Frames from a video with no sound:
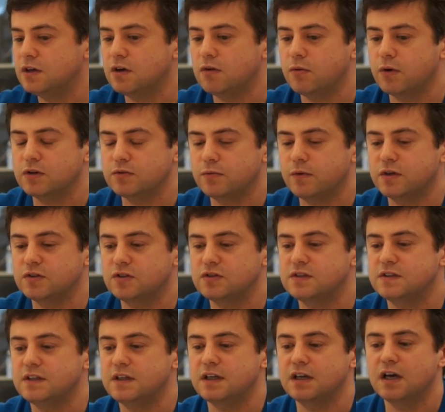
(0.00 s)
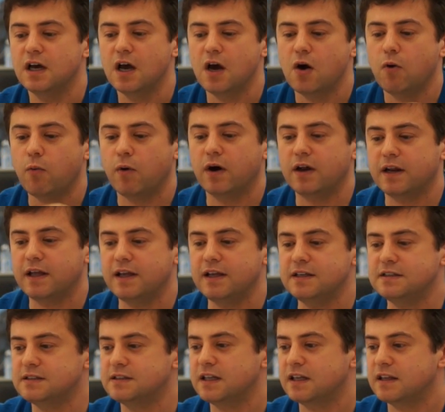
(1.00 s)
want to see what
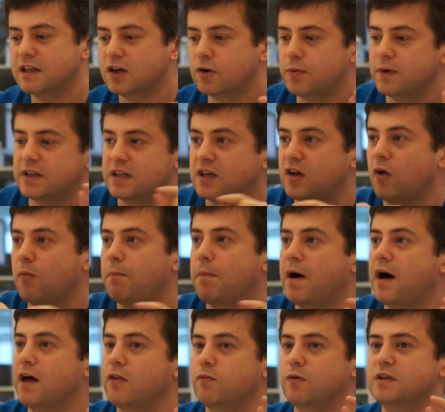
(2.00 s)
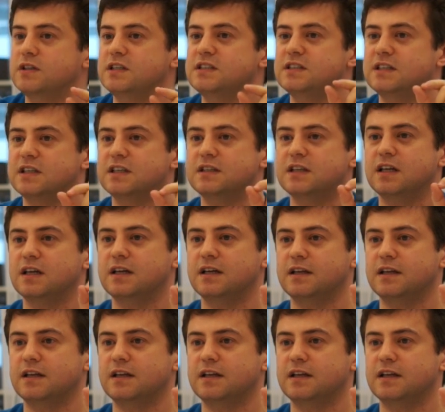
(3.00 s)
is the critical path, what is the